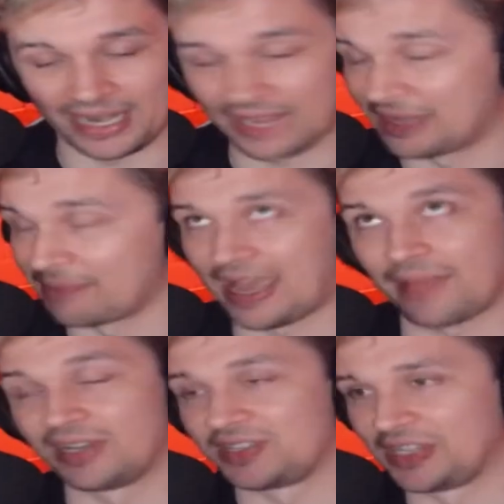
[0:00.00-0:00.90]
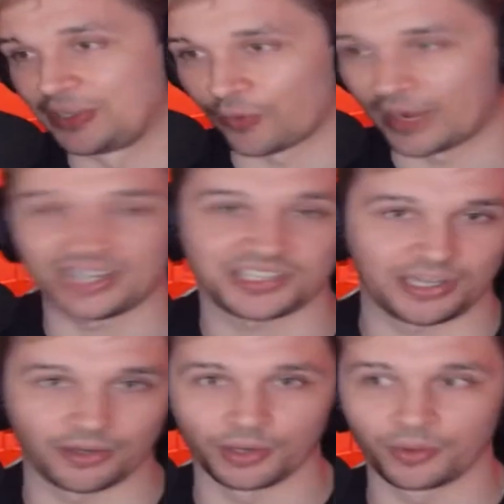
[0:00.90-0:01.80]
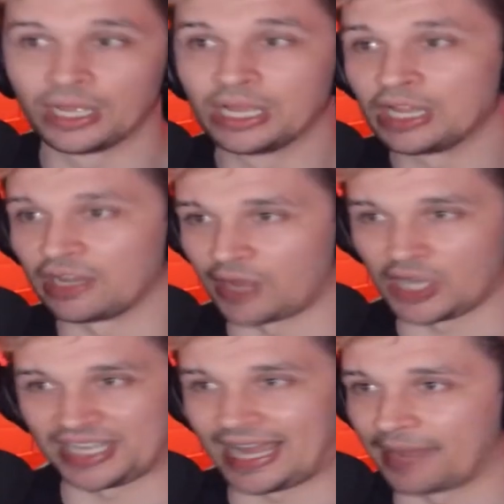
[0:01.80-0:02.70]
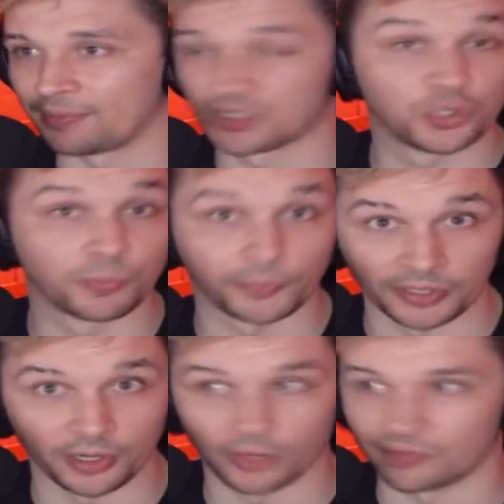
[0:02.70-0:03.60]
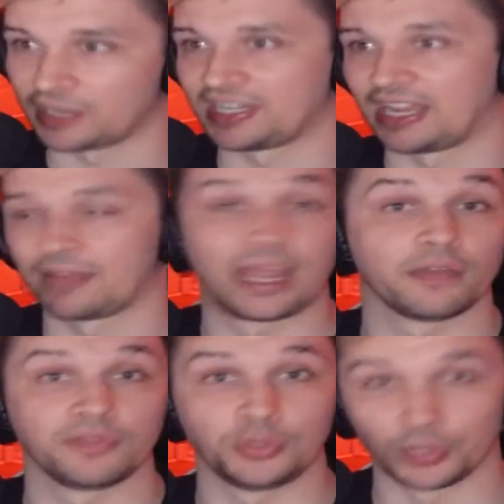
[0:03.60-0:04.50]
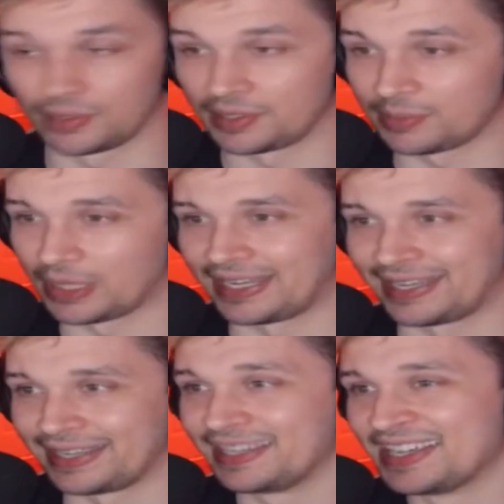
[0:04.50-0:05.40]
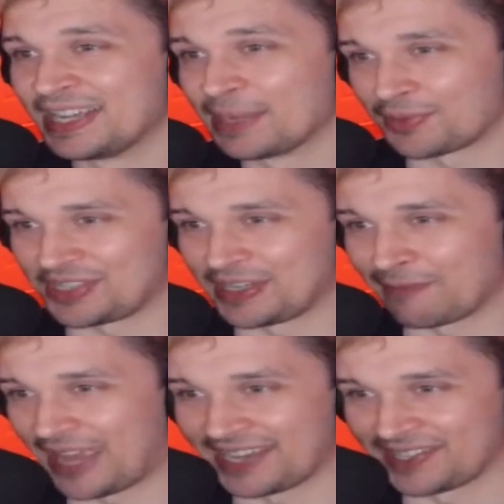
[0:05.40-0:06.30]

I think Batman is the greatest hero of all time, superhero of all time, however you want to perceive that.